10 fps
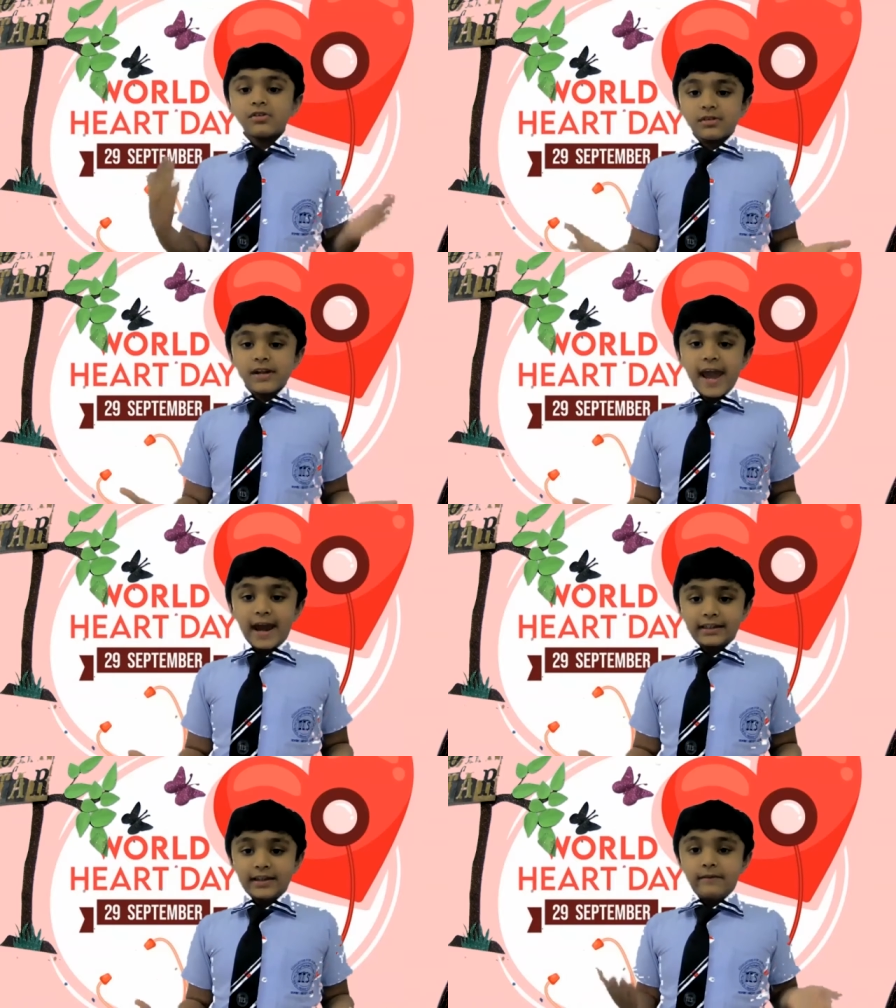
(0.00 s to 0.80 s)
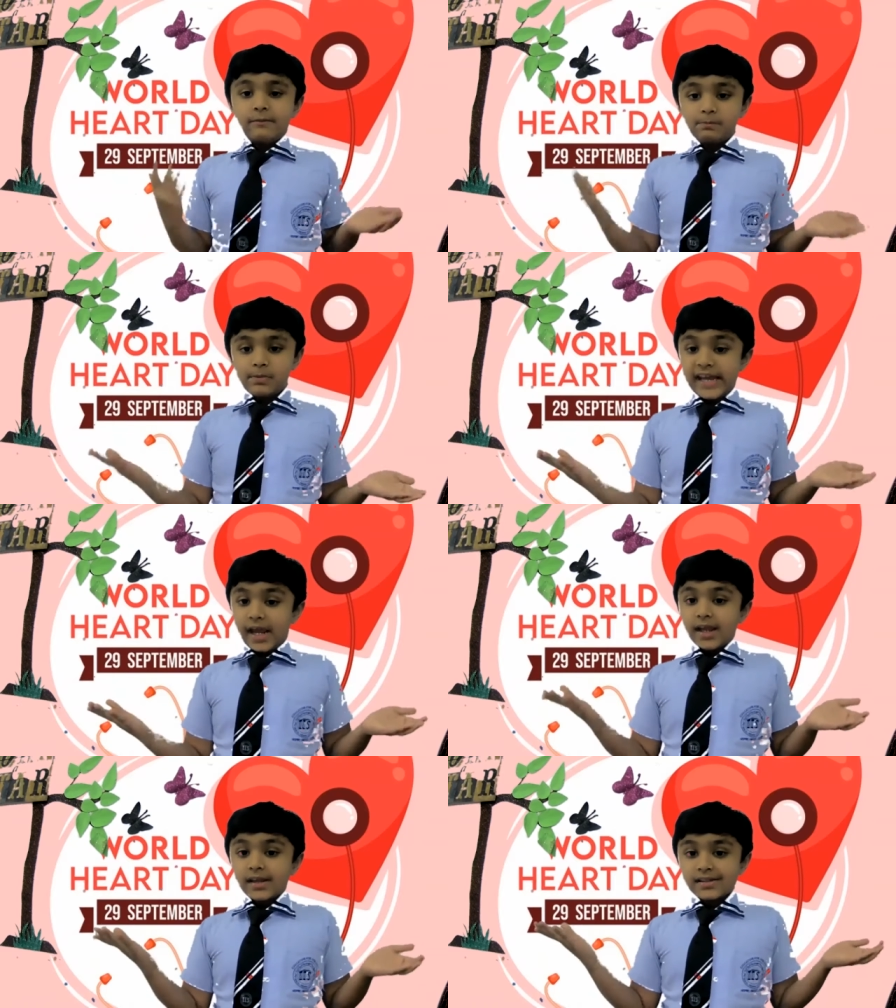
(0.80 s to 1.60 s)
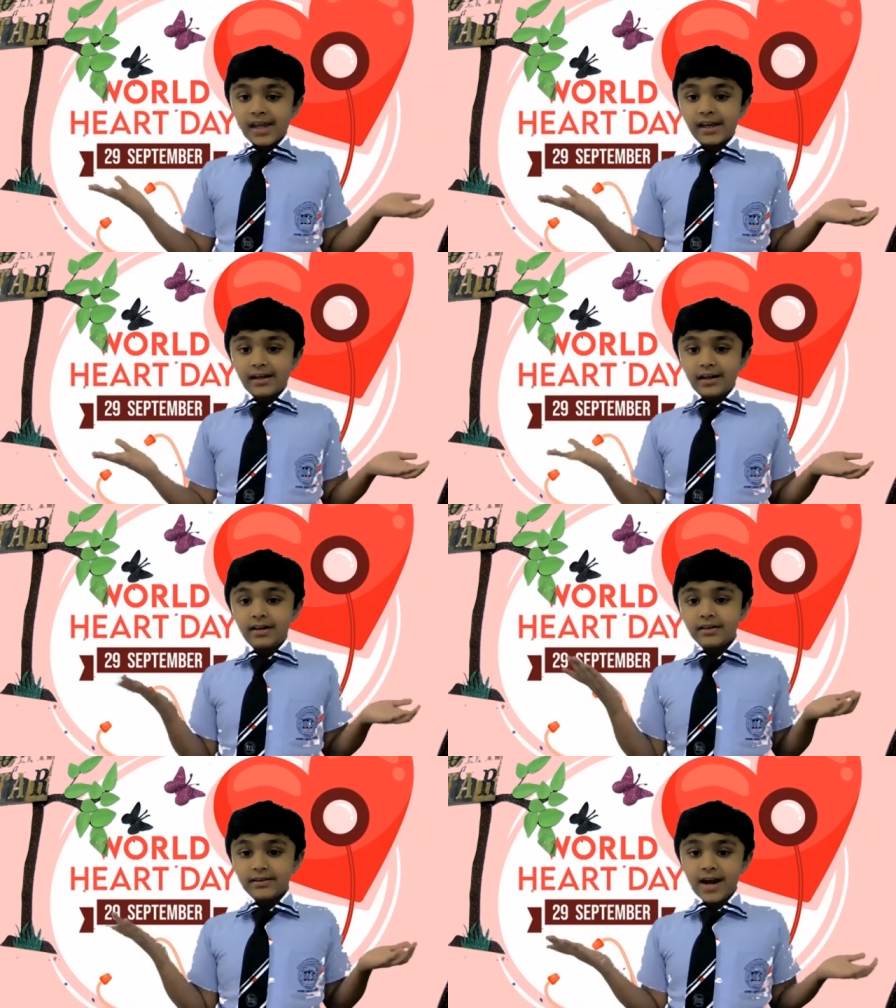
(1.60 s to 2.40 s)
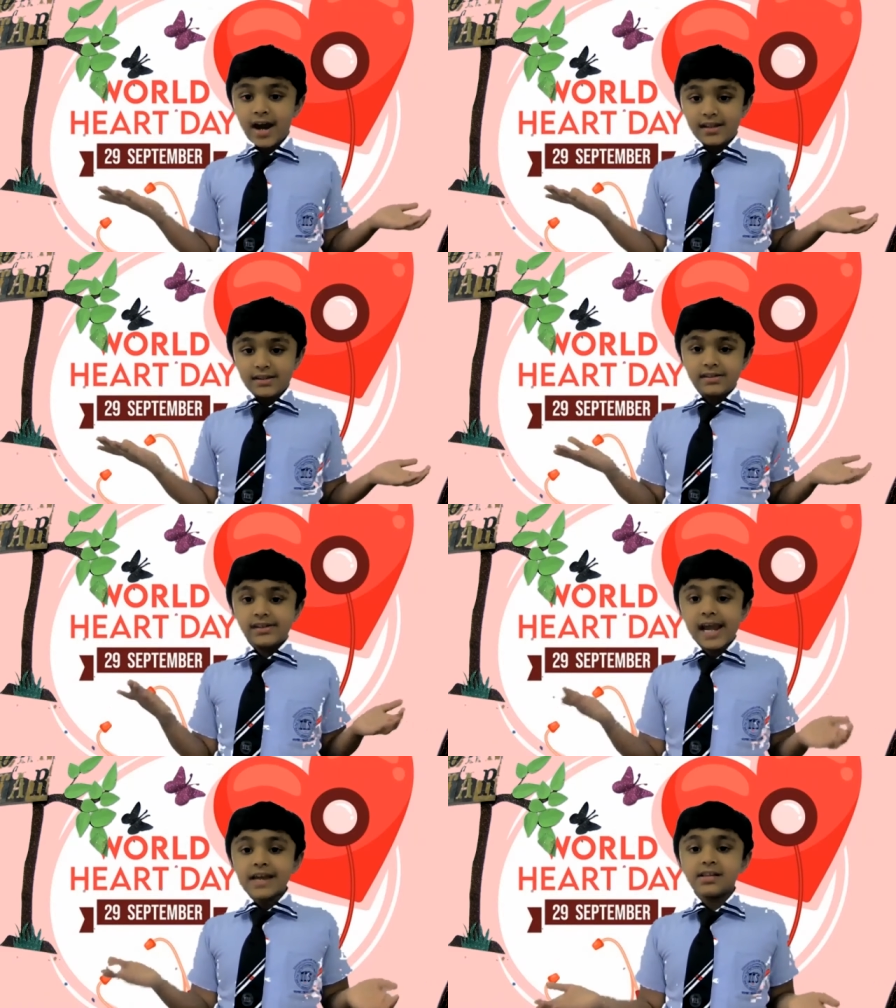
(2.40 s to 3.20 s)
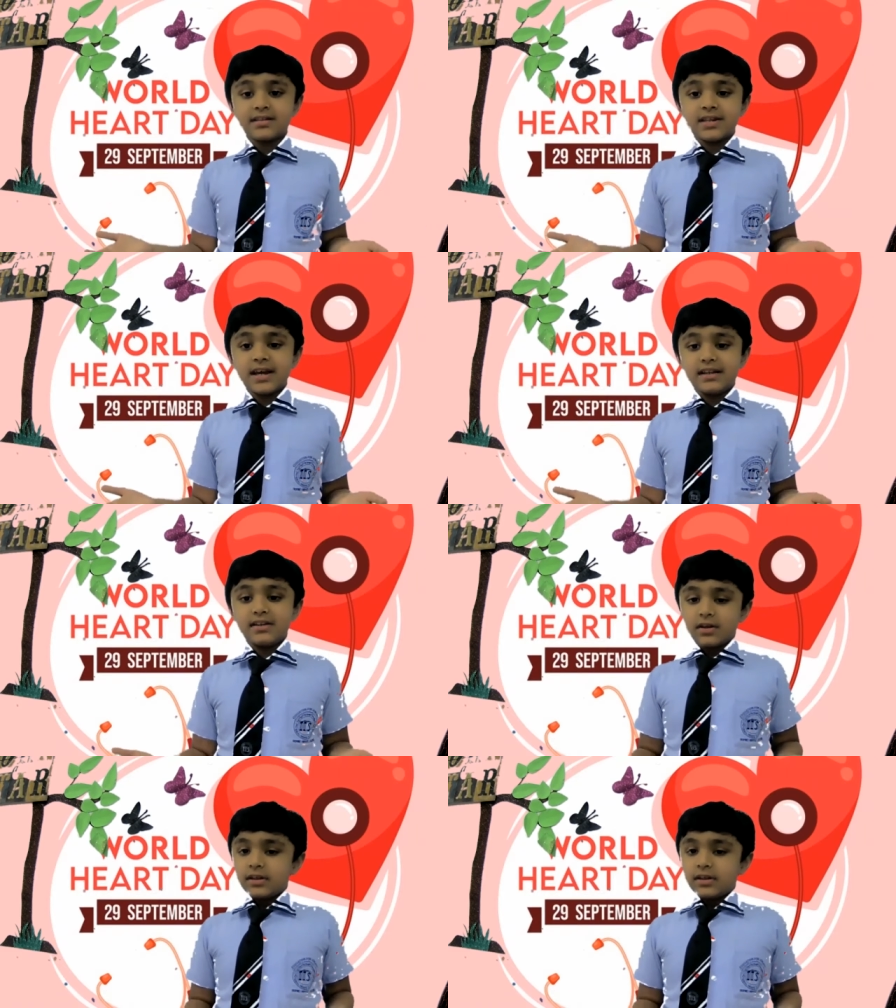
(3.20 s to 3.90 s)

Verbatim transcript: So stay active, play, cycle, dance, take the stairs,